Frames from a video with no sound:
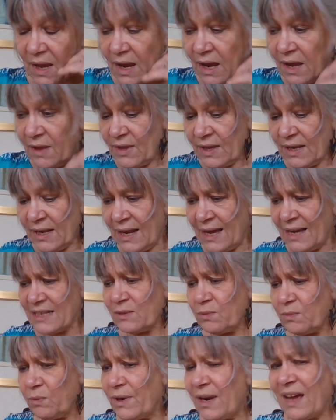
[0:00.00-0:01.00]
And the
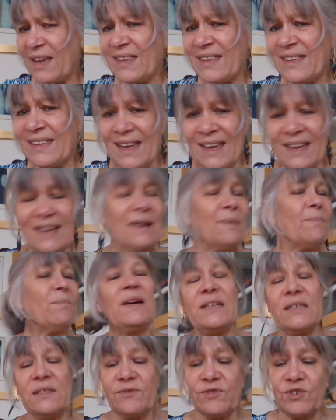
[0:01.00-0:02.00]
last one, I think I
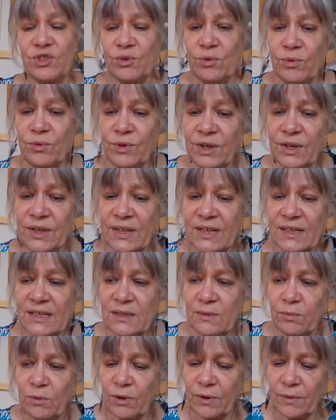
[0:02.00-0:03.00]
might have shown you
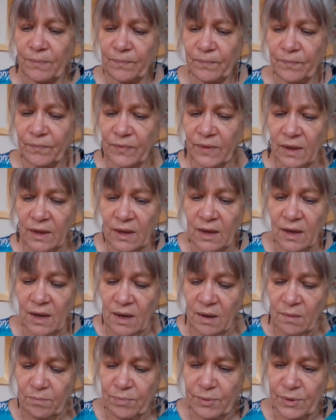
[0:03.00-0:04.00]
this one,
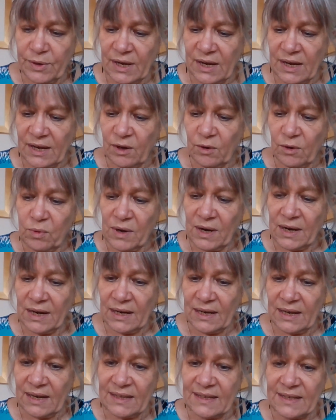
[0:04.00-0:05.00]
but I
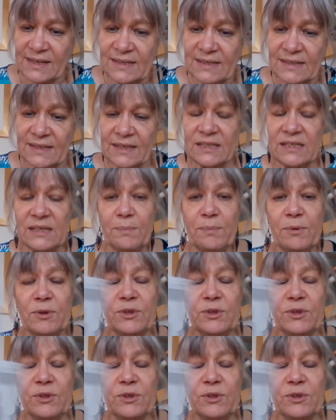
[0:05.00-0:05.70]
quite like this, and it's a